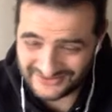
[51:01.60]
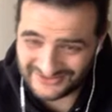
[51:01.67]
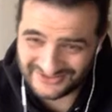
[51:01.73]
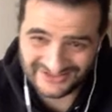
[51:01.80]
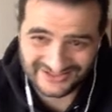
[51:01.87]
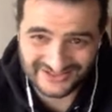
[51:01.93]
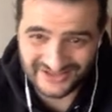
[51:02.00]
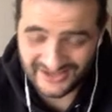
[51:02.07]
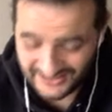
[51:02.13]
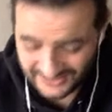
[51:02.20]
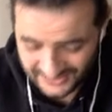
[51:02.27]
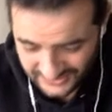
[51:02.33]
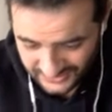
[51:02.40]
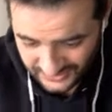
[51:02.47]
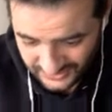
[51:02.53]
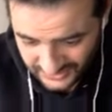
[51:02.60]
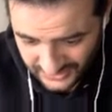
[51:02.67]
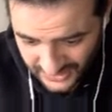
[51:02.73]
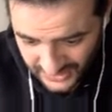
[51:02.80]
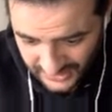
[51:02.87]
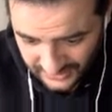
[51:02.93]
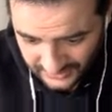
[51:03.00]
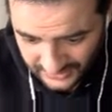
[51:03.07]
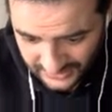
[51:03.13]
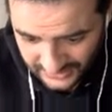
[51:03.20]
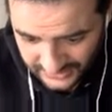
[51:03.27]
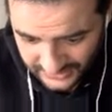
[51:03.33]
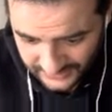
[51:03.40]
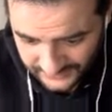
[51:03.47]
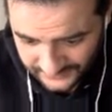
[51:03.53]
sucks, dude. I don't
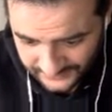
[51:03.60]
like him.